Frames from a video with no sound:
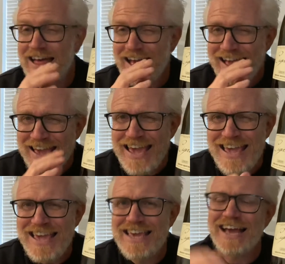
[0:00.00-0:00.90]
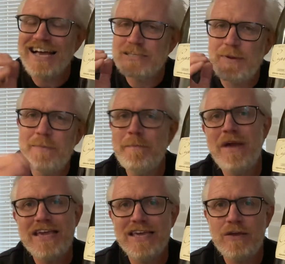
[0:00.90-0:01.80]
He has been
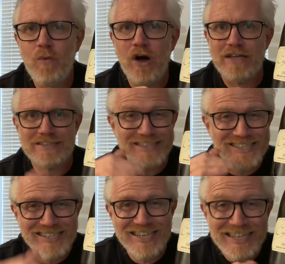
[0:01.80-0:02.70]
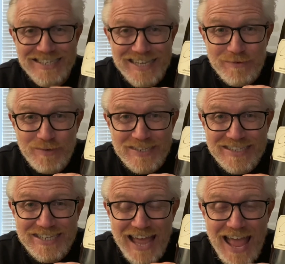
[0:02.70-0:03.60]
making wines since he was
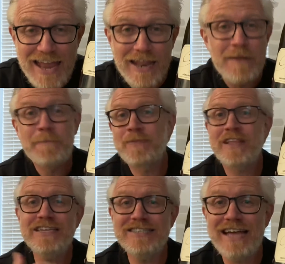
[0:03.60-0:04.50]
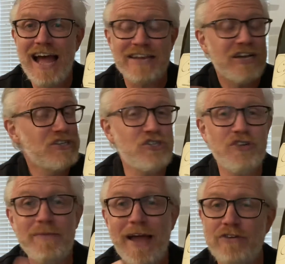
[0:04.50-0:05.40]
10. His dad took
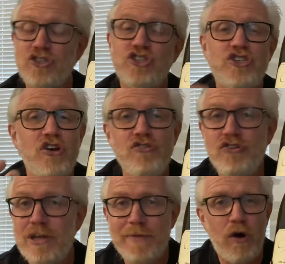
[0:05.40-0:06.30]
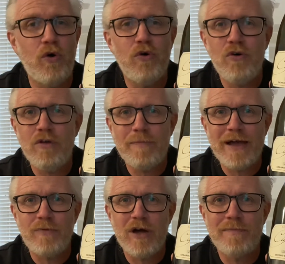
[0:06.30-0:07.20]
him out, showed him all
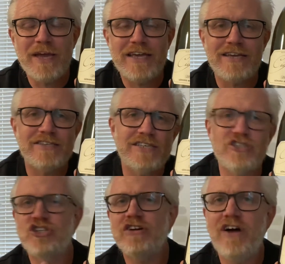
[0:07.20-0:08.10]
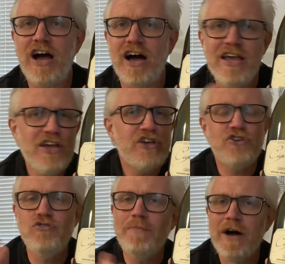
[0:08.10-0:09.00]
about winemaking and said, Gerard,
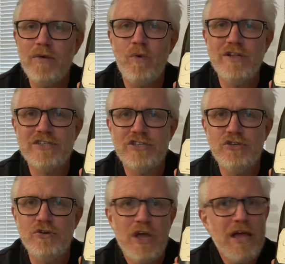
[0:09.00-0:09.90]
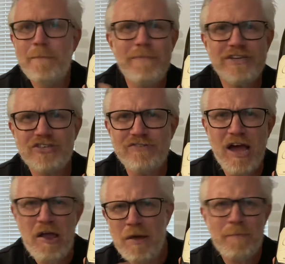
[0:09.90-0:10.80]
you might want to mess
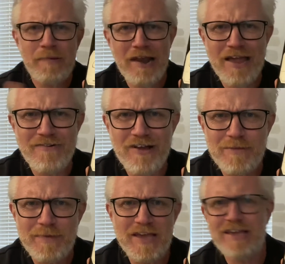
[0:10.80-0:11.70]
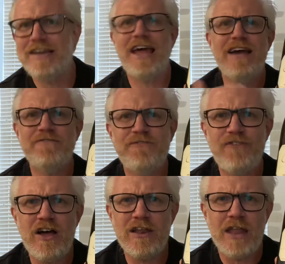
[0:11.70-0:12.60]
around and play rugby and have
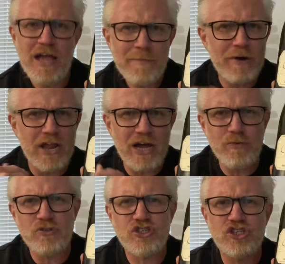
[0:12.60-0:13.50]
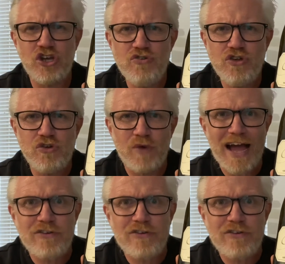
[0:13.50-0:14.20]
fun, but I will show you how